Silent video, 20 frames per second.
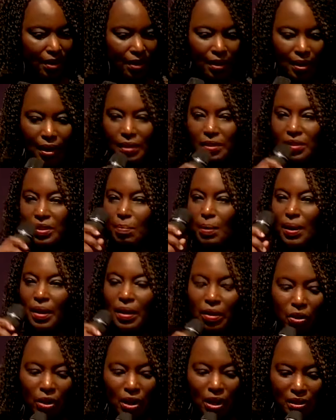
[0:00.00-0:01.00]
A similar,
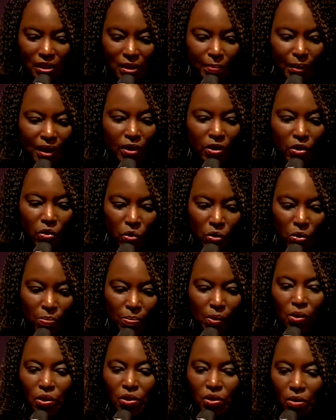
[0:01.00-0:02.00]
a similar group
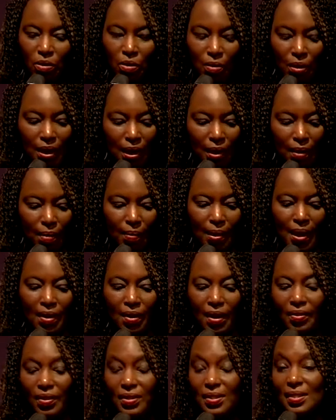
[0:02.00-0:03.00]
also uh, are
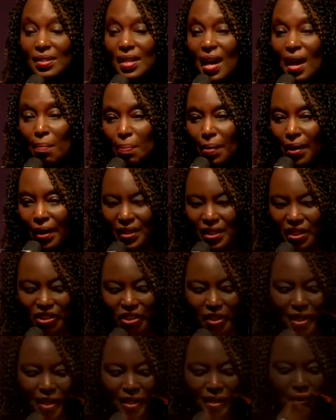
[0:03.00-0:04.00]
the Zar
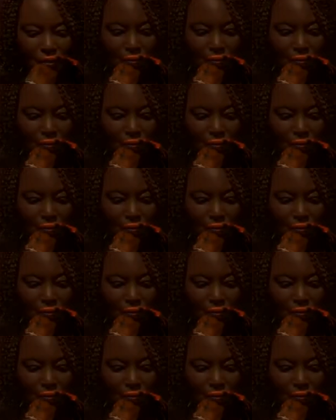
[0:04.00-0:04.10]
practitioners.